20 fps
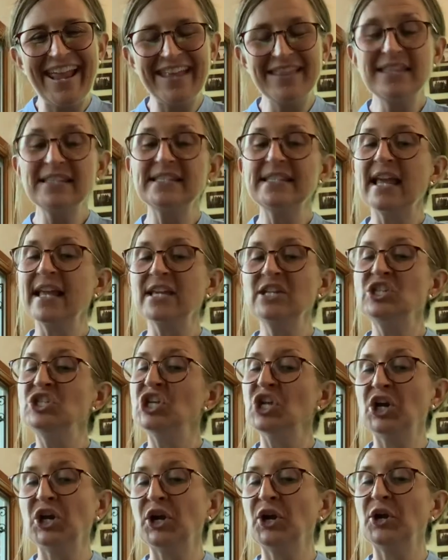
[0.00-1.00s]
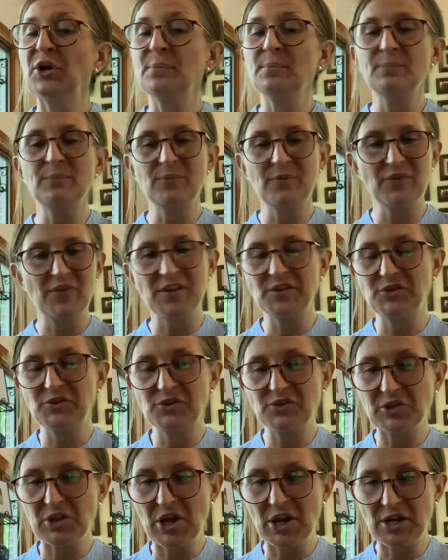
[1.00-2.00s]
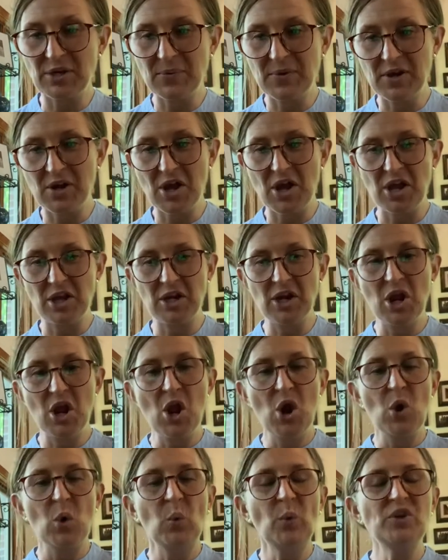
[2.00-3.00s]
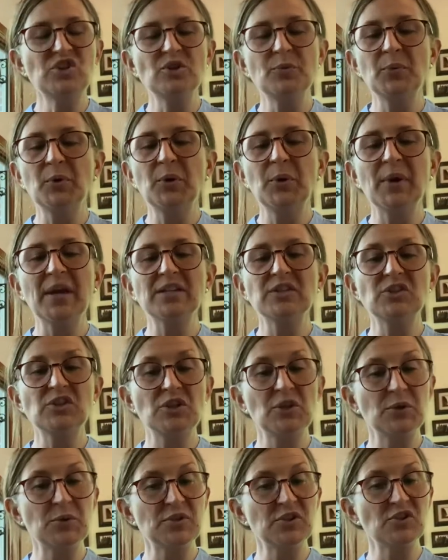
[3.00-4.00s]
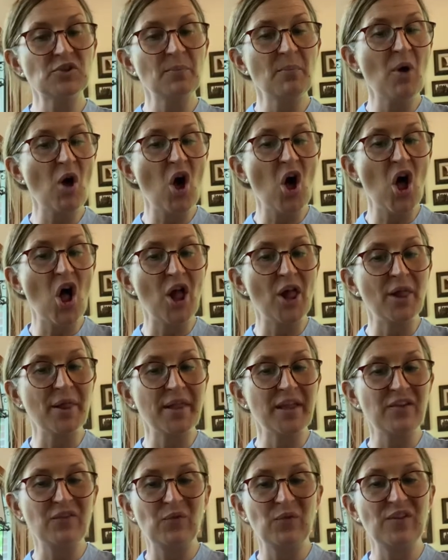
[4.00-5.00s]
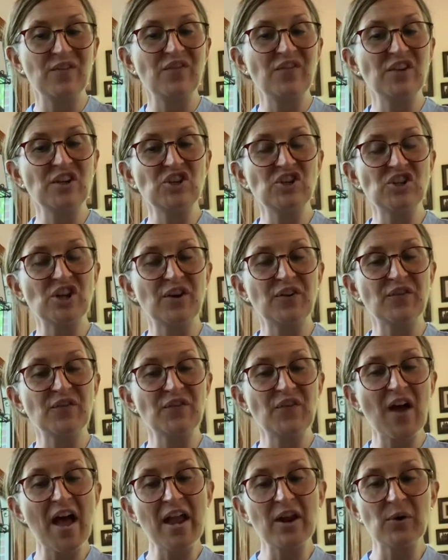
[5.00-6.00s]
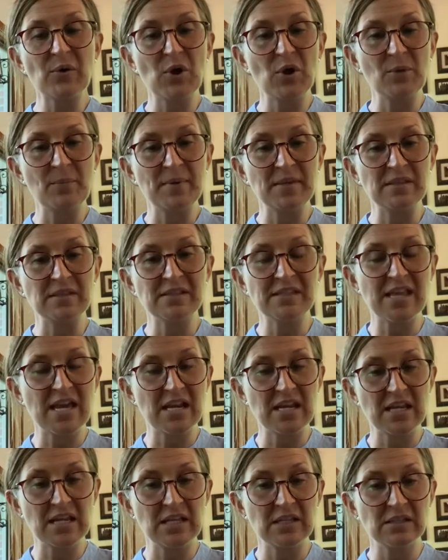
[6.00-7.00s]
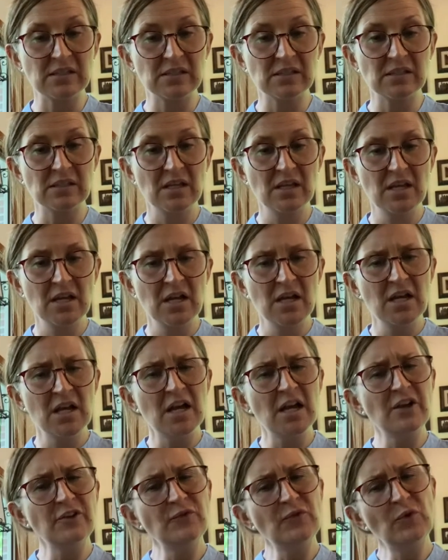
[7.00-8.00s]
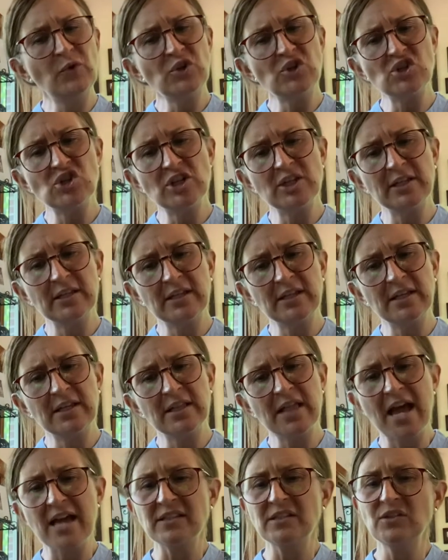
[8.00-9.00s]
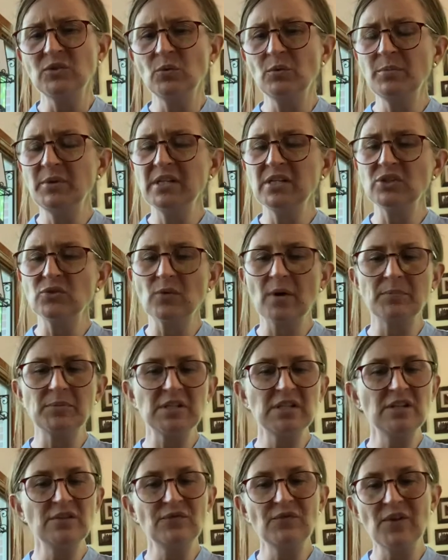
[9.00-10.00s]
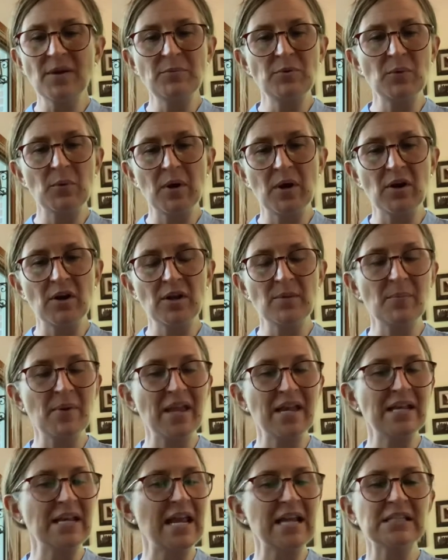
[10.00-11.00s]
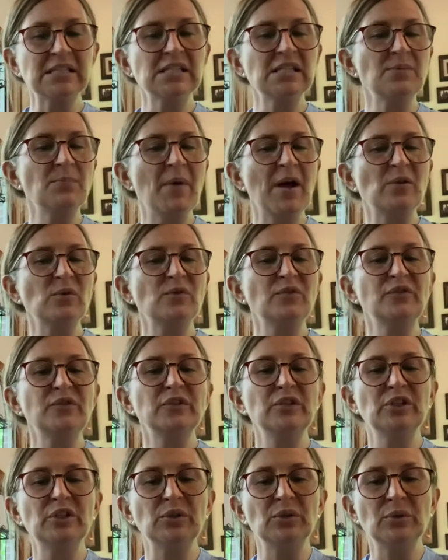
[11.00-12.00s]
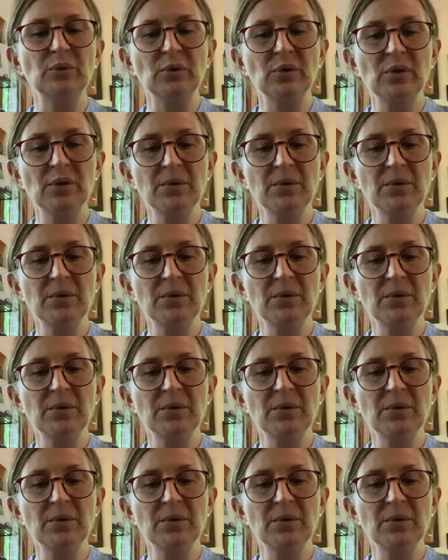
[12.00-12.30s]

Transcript: In the second term, Professor Trelawney went on, we shall progress to the crystal ball, if we have finished our fire omens, that is. Unfortunately, classes will be disrupted in February by a nasty bout of flu.